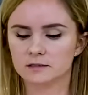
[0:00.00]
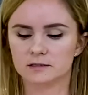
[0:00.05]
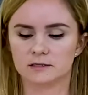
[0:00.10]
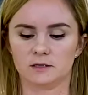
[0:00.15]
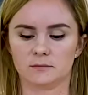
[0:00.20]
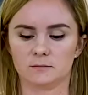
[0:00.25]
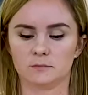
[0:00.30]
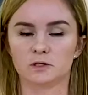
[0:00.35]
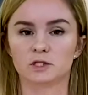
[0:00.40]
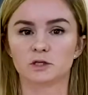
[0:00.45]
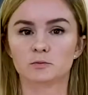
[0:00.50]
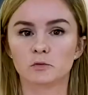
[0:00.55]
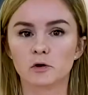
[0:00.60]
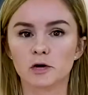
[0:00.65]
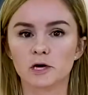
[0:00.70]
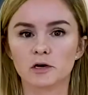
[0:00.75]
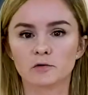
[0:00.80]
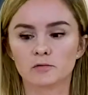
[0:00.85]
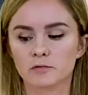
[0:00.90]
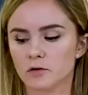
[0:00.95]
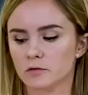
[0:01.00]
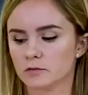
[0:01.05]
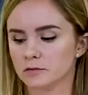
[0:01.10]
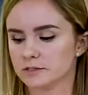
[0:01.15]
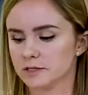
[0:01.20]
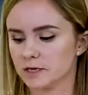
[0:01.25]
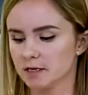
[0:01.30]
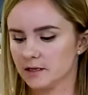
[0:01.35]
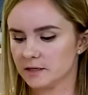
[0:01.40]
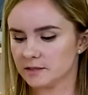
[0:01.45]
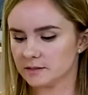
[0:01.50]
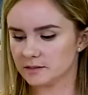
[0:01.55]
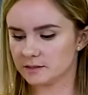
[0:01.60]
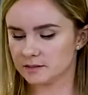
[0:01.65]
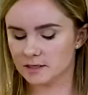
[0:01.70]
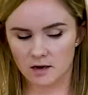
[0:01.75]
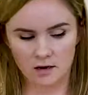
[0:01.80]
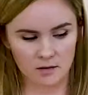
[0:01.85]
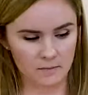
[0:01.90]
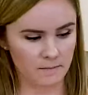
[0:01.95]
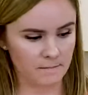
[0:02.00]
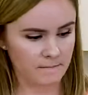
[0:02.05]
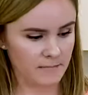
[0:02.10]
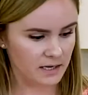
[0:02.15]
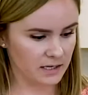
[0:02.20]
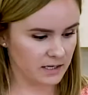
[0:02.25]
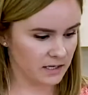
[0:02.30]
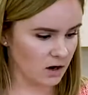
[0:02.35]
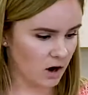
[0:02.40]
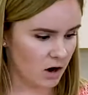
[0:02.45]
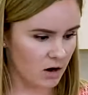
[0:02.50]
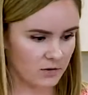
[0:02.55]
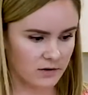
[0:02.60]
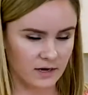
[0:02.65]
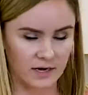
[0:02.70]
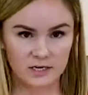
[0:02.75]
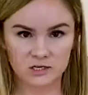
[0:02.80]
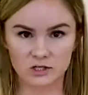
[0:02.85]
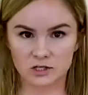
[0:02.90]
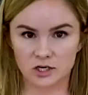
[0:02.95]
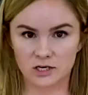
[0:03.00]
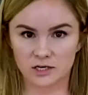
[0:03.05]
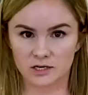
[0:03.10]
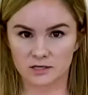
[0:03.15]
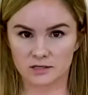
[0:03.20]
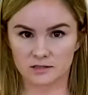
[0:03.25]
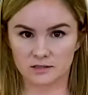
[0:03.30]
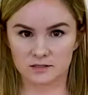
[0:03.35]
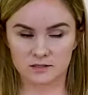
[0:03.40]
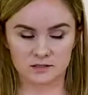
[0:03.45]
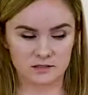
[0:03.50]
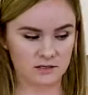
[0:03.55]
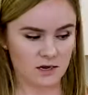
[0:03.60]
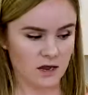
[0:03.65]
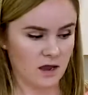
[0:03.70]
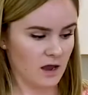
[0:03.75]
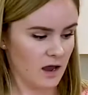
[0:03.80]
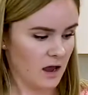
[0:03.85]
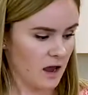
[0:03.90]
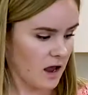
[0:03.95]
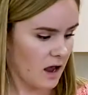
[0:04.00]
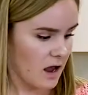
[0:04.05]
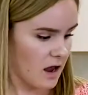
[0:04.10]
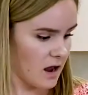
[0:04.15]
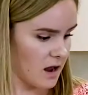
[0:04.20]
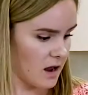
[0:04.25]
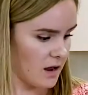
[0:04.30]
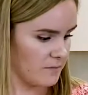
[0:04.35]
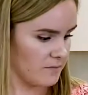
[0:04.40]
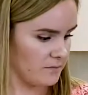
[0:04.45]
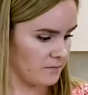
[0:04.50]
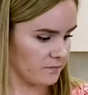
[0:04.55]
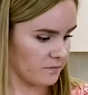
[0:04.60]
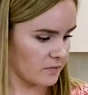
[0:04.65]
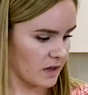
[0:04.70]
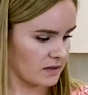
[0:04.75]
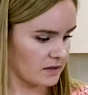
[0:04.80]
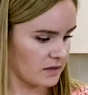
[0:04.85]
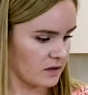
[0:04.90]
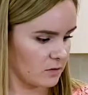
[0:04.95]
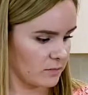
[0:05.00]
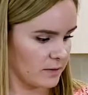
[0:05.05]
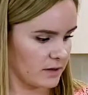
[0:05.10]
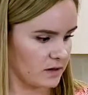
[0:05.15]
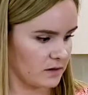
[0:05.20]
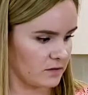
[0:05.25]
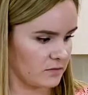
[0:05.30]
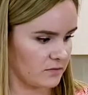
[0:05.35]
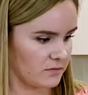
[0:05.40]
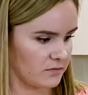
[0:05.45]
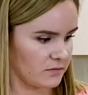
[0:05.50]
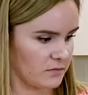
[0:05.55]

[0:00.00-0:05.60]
some spray roses, some mini carnations, a little bit of